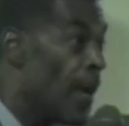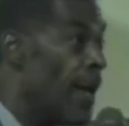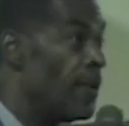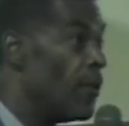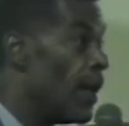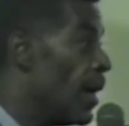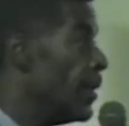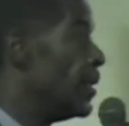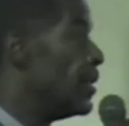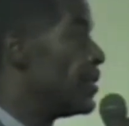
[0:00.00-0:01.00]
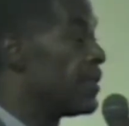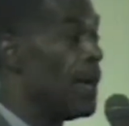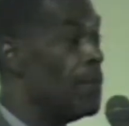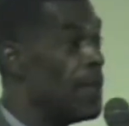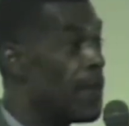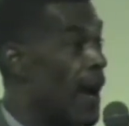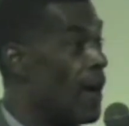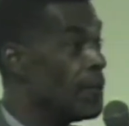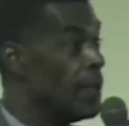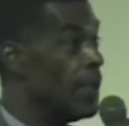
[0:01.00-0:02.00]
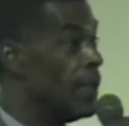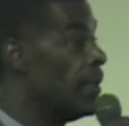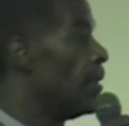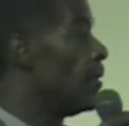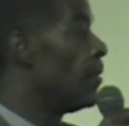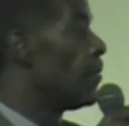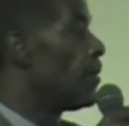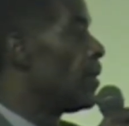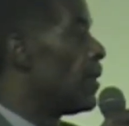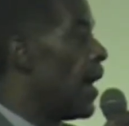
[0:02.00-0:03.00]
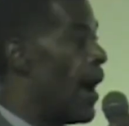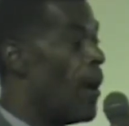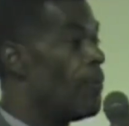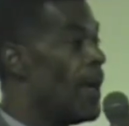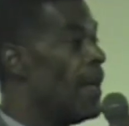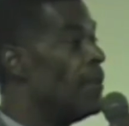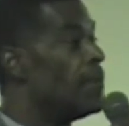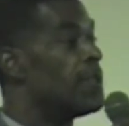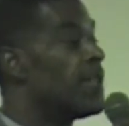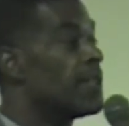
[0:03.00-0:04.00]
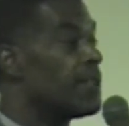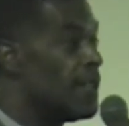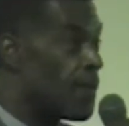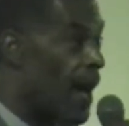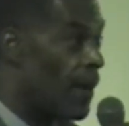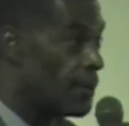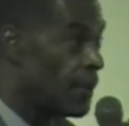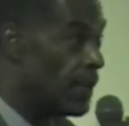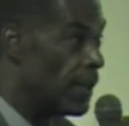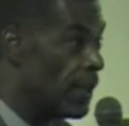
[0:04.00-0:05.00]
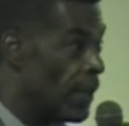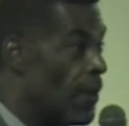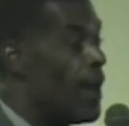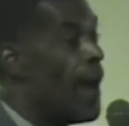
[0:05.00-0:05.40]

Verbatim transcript: pay you 170000 a year. I'll pay you 60000 a year.